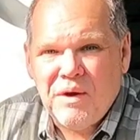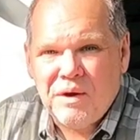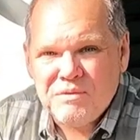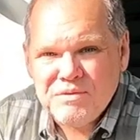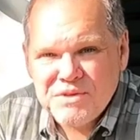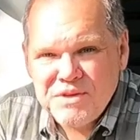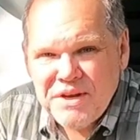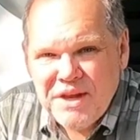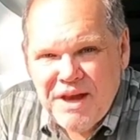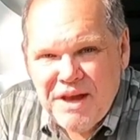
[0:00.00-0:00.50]
I
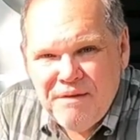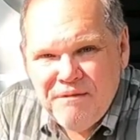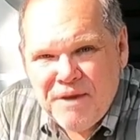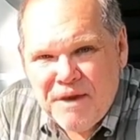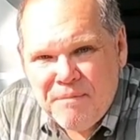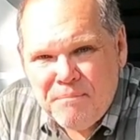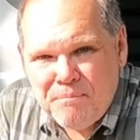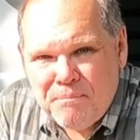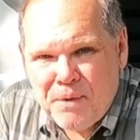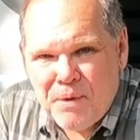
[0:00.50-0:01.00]
was gonna have
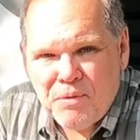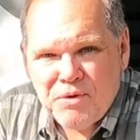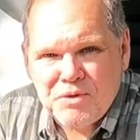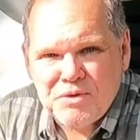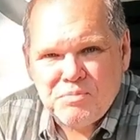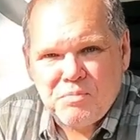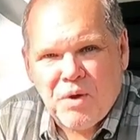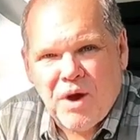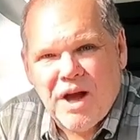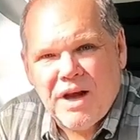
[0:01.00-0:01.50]
a
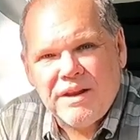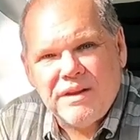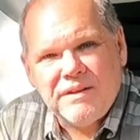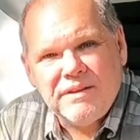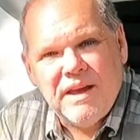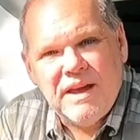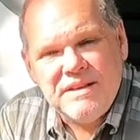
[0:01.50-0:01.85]
bonus product.